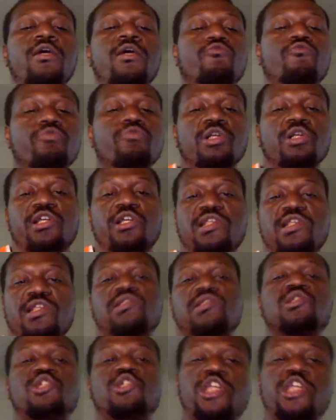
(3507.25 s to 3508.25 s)
really
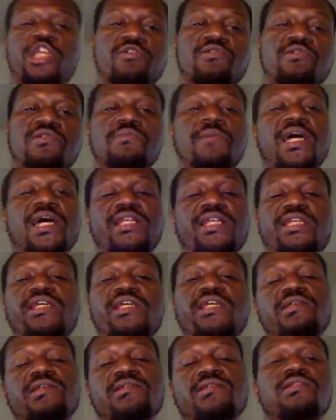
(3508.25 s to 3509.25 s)
let's share some ideas.